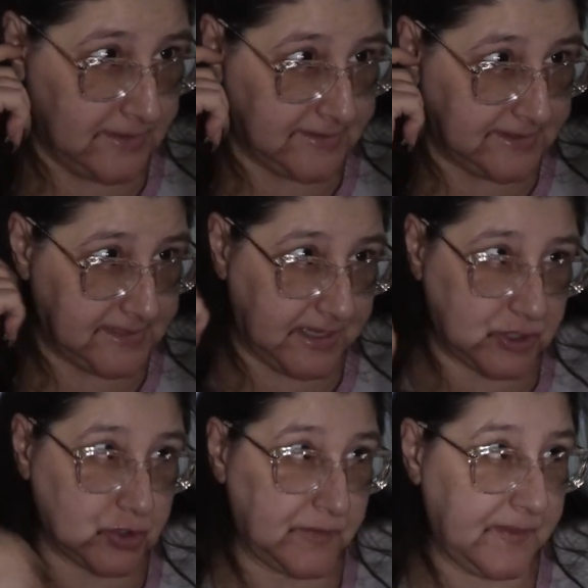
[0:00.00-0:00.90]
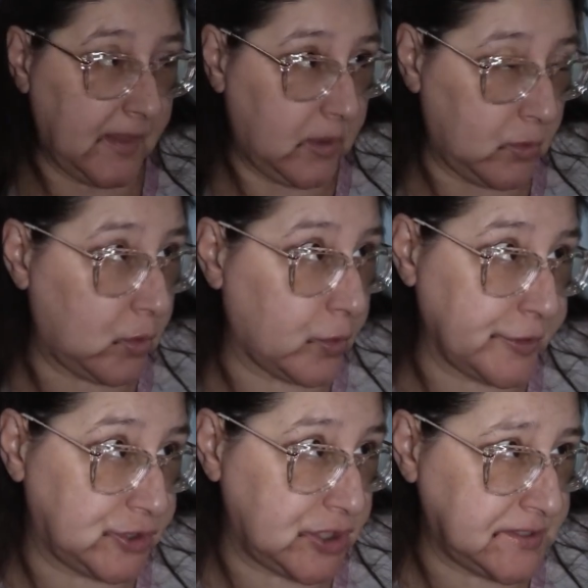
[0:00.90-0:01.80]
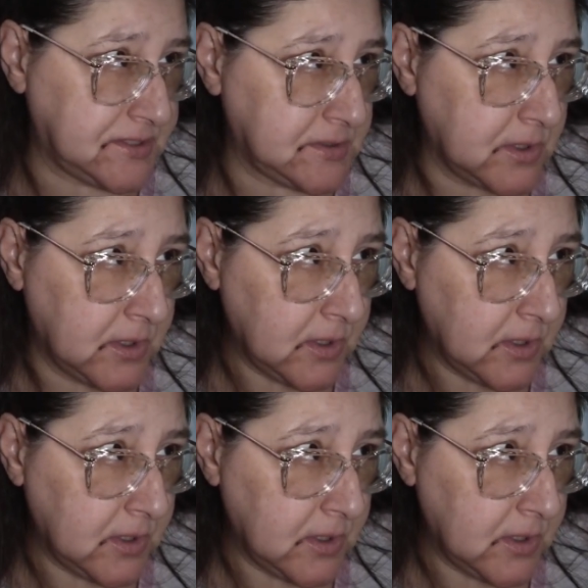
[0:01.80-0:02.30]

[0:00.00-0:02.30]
Sensation with Hello Gorgeous.